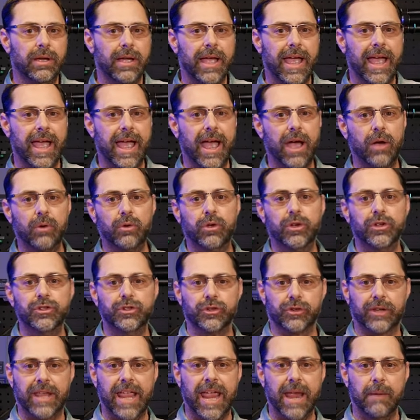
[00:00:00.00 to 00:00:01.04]
how good
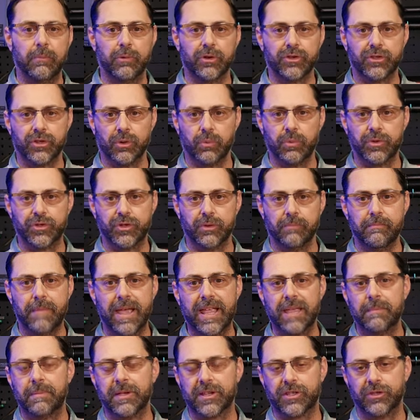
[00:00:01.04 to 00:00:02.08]
your camera is or what your
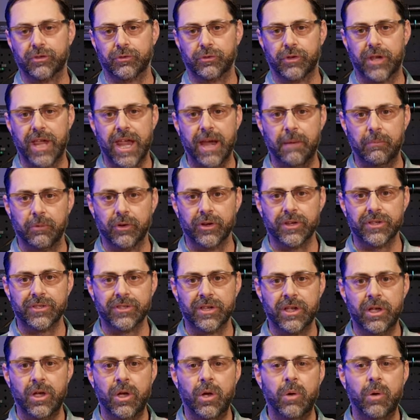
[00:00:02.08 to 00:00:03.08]
megapixel camera is.